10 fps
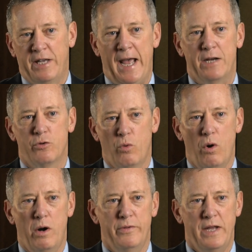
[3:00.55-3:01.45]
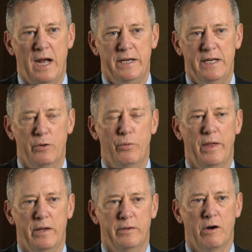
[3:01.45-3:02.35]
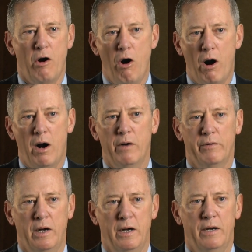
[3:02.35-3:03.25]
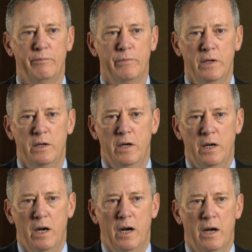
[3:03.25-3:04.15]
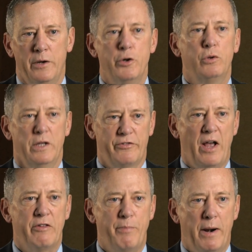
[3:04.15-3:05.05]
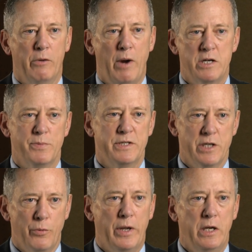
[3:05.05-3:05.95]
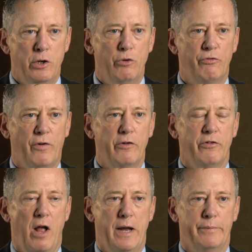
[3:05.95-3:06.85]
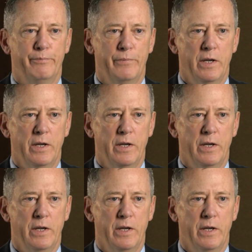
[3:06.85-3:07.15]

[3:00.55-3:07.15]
get toward the idea that there are nucleoside-sparing regimens that we can use first line.